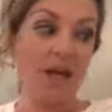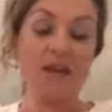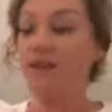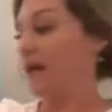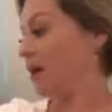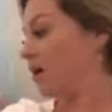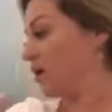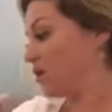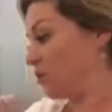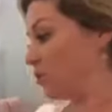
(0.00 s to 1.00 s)
They
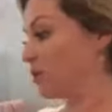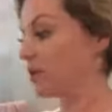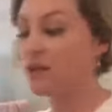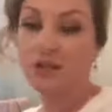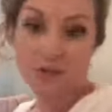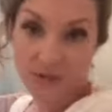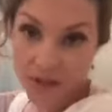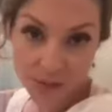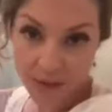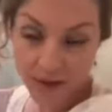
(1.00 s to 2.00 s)
are your
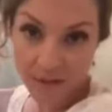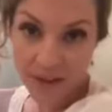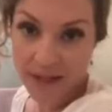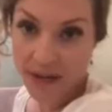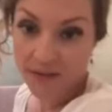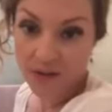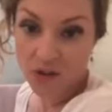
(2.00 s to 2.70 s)
interface with everything out there.